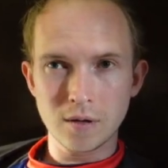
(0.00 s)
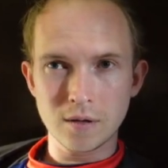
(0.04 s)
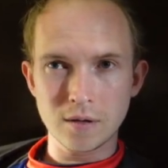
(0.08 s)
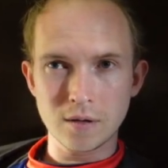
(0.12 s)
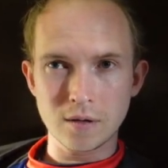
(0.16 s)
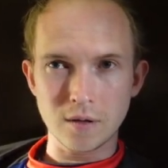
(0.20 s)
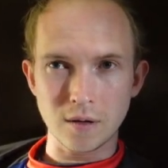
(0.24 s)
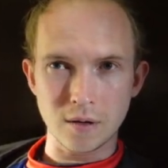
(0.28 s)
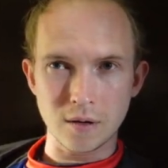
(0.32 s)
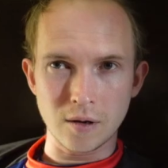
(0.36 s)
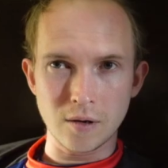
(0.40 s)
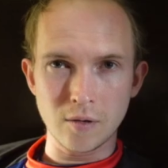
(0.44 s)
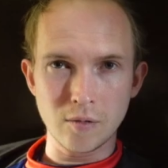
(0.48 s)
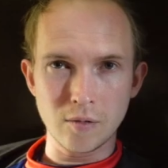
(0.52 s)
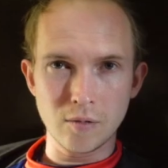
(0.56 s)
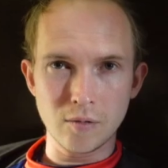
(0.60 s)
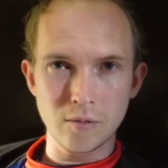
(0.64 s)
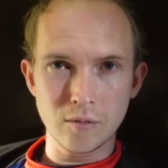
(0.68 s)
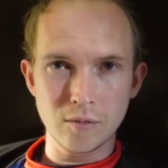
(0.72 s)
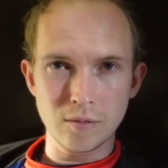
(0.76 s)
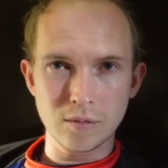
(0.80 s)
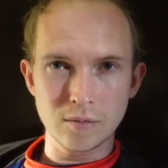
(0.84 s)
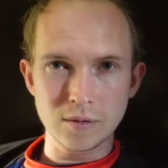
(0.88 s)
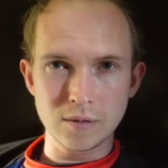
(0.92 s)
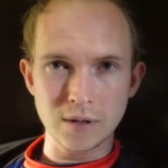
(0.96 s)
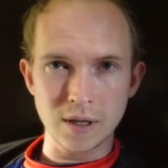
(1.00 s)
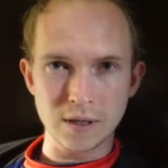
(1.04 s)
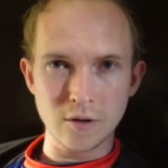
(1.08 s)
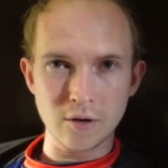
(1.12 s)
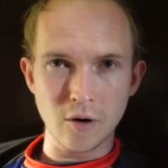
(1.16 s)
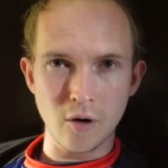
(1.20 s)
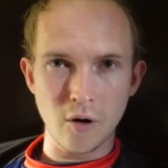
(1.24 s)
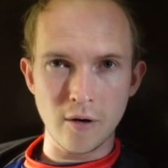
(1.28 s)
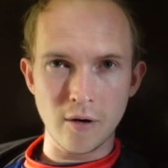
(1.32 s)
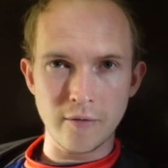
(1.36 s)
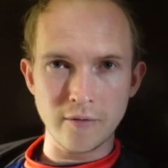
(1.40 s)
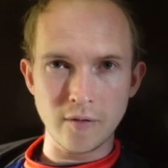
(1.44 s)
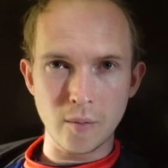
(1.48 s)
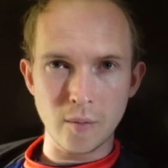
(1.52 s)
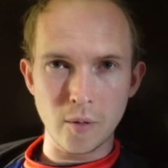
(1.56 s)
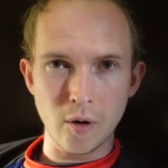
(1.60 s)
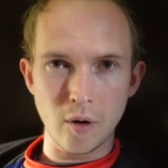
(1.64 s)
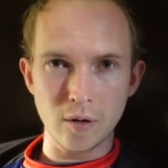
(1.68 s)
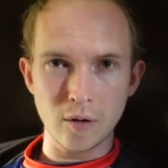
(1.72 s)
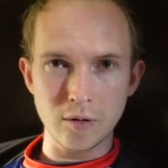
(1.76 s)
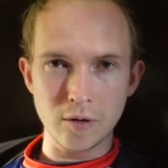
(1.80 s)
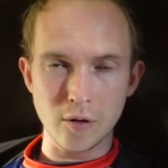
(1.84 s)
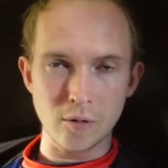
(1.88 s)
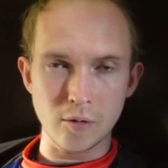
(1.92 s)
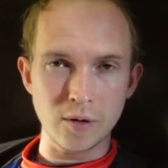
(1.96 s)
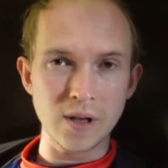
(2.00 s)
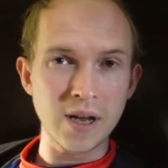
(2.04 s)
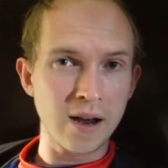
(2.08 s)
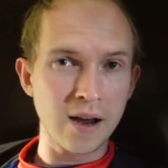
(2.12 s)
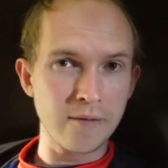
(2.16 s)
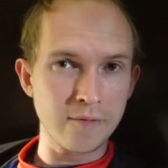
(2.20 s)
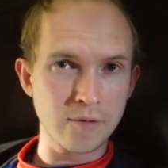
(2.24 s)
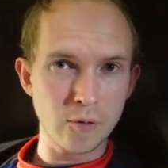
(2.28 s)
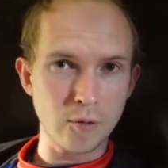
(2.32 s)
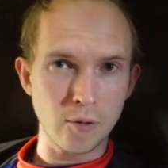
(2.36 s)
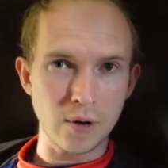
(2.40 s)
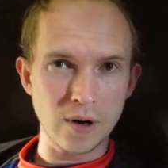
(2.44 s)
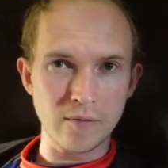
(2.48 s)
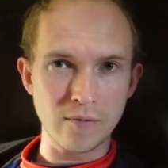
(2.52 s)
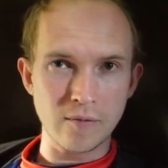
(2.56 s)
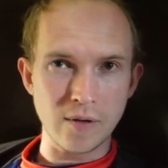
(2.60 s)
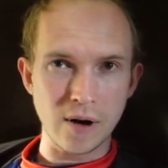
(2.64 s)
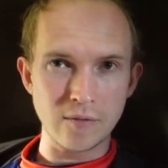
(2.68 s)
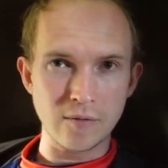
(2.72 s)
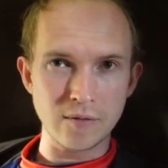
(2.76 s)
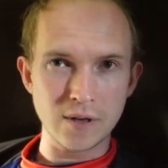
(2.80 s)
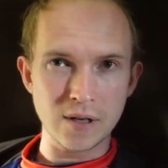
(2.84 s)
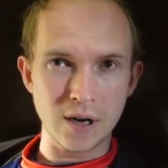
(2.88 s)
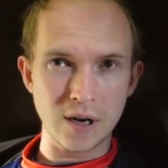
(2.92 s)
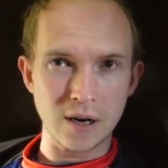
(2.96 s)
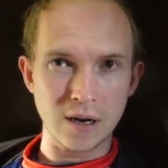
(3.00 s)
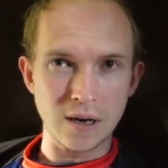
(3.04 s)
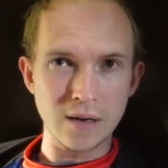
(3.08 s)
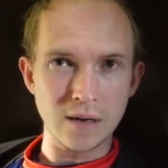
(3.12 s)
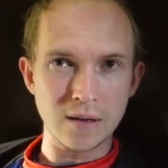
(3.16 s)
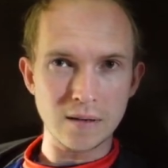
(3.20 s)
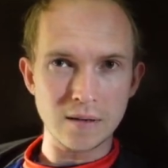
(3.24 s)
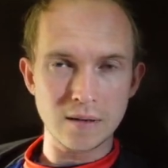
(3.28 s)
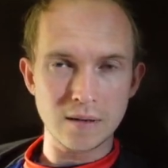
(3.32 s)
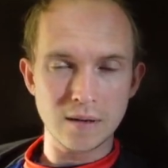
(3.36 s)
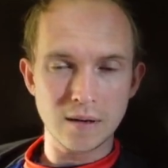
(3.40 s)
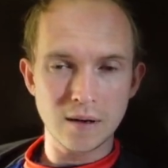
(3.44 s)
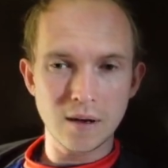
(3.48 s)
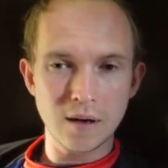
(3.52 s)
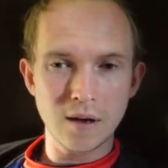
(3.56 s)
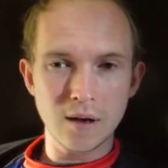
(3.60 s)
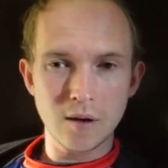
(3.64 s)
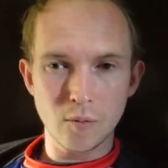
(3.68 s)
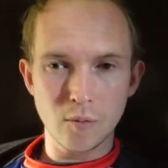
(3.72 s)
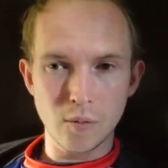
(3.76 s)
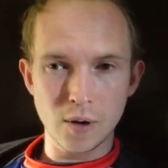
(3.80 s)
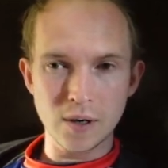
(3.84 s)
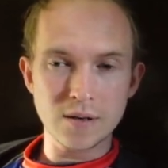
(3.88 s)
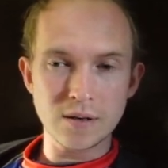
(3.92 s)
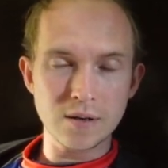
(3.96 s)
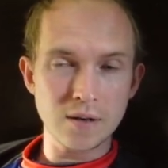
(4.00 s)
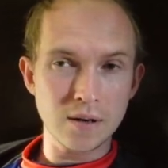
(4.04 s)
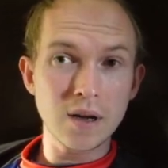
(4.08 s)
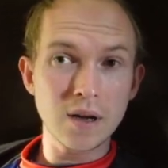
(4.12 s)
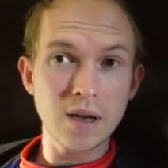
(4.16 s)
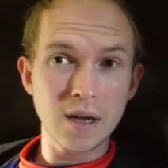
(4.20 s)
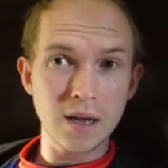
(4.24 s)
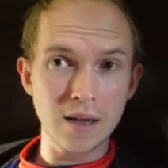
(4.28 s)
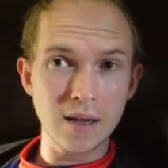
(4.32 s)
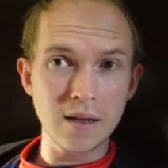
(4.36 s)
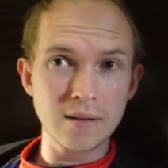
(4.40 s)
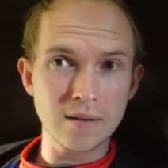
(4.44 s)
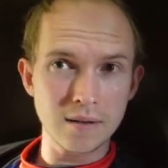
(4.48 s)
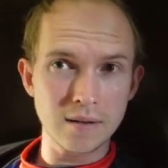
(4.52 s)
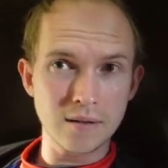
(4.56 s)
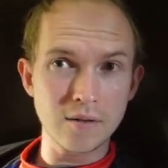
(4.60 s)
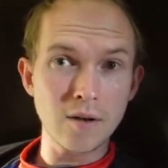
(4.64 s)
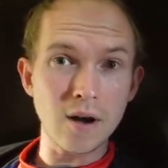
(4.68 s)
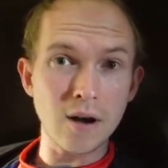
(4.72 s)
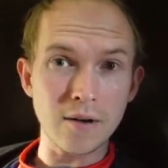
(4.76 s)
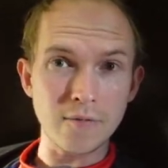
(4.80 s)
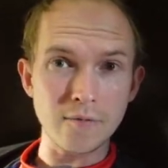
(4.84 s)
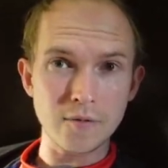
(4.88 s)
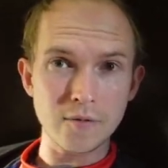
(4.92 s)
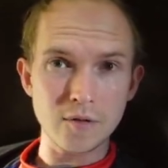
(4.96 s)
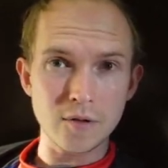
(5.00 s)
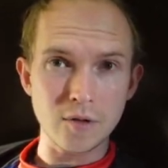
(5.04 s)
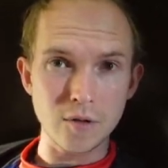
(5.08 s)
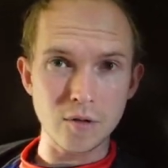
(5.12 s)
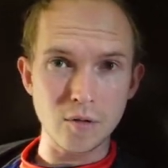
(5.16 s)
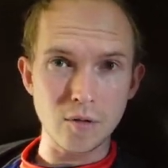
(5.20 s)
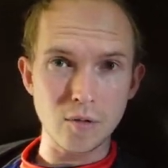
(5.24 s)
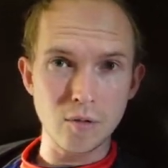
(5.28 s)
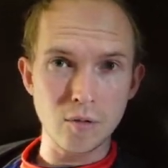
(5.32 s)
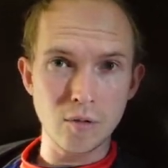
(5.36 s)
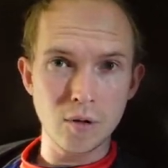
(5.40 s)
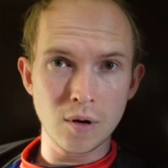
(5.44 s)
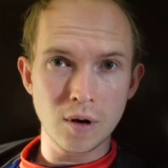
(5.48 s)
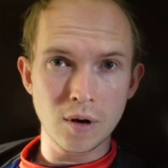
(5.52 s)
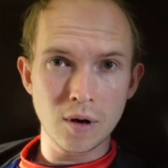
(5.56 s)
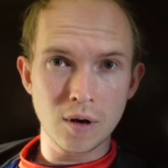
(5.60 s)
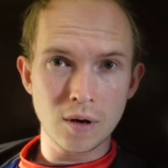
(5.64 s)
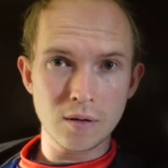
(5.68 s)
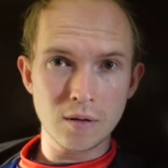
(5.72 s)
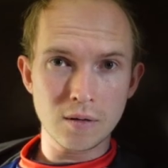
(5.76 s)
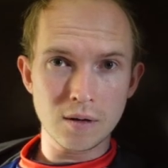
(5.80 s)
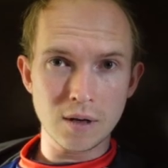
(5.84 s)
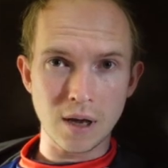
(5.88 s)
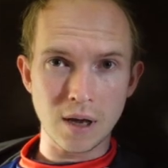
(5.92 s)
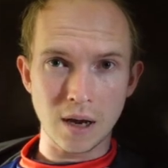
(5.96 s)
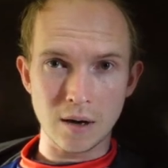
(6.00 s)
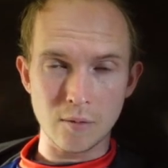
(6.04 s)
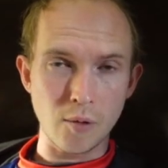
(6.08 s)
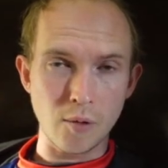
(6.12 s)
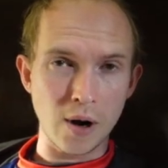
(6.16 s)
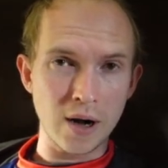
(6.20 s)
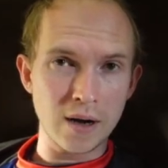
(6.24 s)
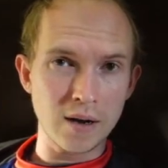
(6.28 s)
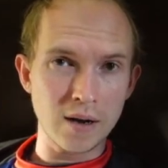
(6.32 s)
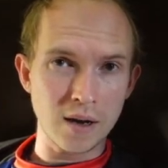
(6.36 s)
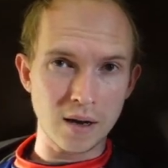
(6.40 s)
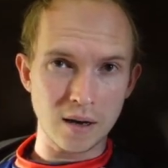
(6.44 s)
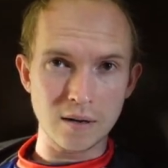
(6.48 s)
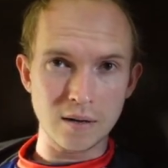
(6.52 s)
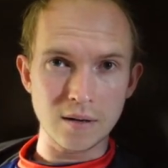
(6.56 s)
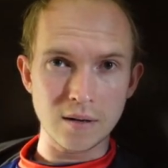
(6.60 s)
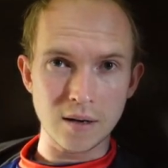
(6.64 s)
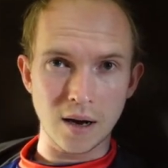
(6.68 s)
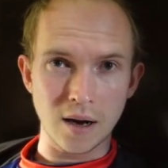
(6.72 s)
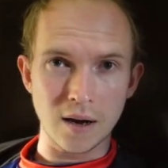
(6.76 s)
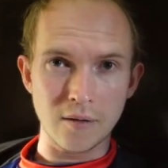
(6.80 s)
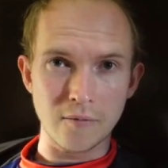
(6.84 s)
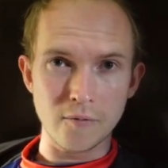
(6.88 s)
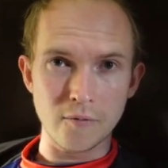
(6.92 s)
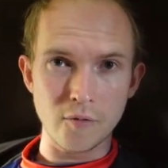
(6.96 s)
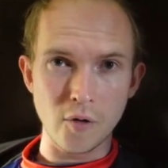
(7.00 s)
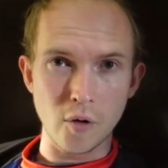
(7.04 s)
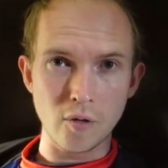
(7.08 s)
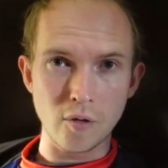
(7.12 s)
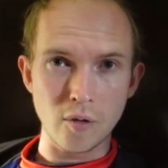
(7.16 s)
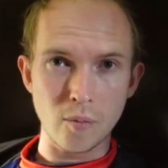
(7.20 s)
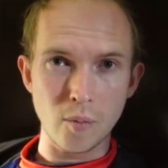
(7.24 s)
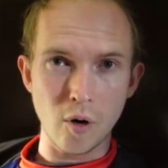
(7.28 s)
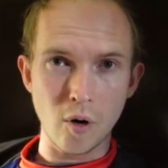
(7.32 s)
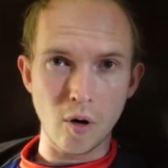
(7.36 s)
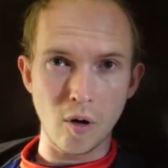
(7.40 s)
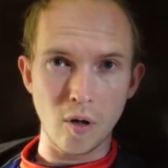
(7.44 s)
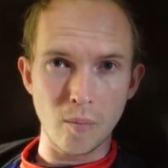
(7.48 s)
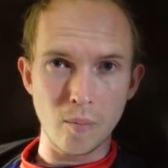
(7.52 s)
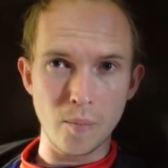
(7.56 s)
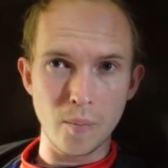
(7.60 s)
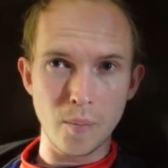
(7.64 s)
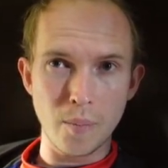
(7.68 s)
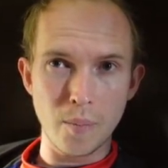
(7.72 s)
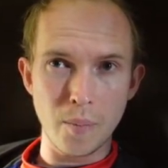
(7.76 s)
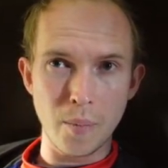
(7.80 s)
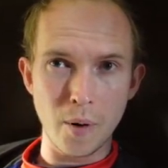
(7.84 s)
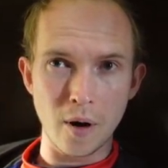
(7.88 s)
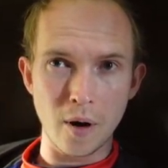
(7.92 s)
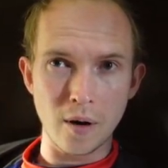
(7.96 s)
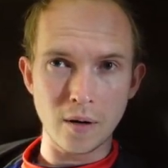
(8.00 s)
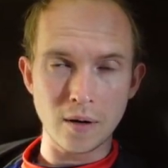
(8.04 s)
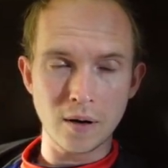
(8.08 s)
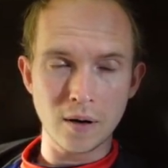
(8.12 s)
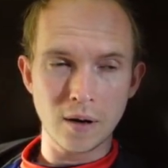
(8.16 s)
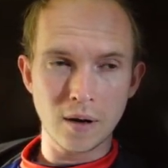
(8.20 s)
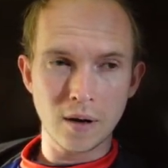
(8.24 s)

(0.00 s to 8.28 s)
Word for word: so you let go of the ball, you only have 25 seconds, which is enough to get ready and throw the ball, but